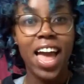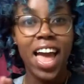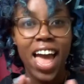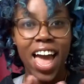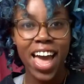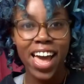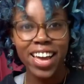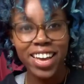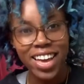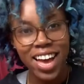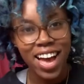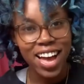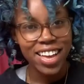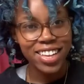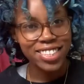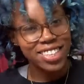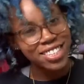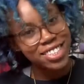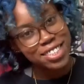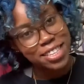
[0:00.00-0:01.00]
Hey
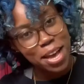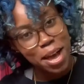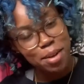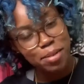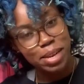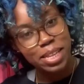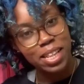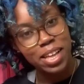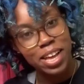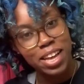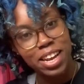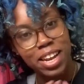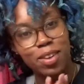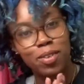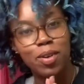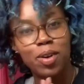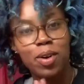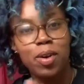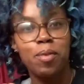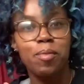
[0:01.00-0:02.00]
guys, it's Mylann
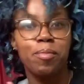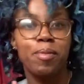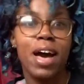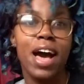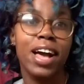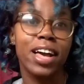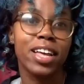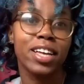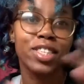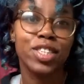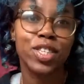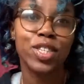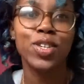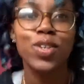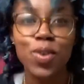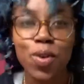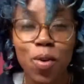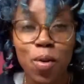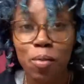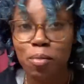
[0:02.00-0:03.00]
and welcome back
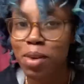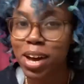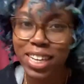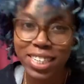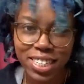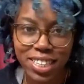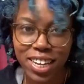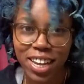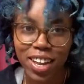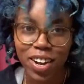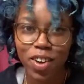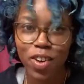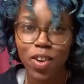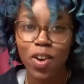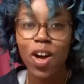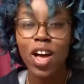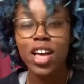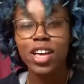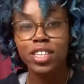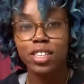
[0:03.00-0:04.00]
to my
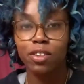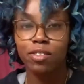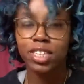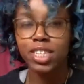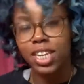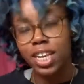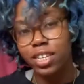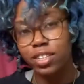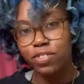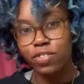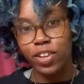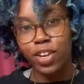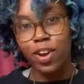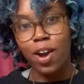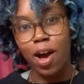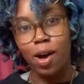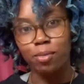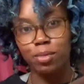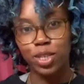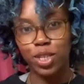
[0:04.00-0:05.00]
channel. So in today's video,
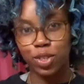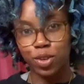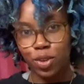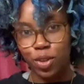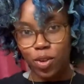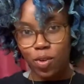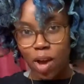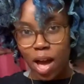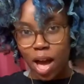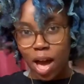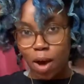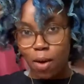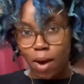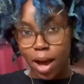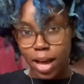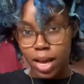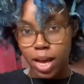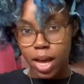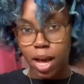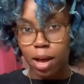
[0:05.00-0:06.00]
I'll be showing you how
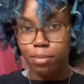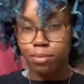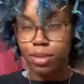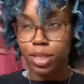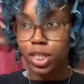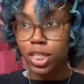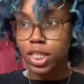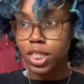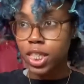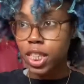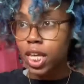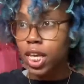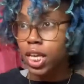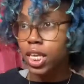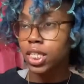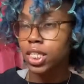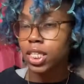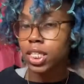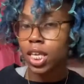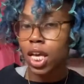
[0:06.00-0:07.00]
I accomplished
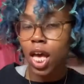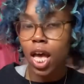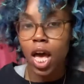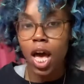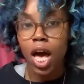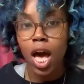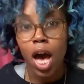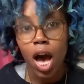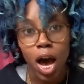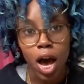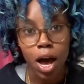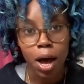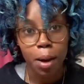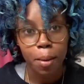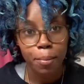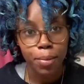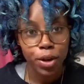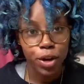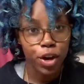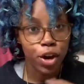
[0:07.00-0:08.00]
this
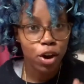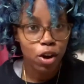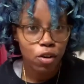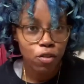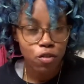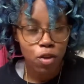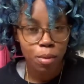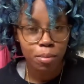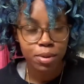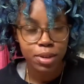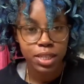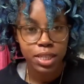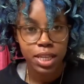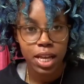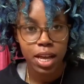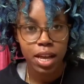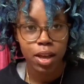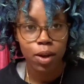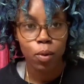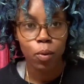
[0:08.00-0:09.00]
curl former
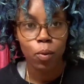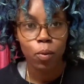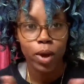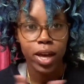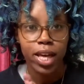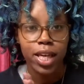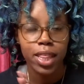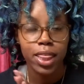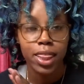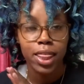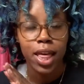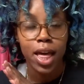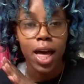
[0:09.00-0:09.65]
set with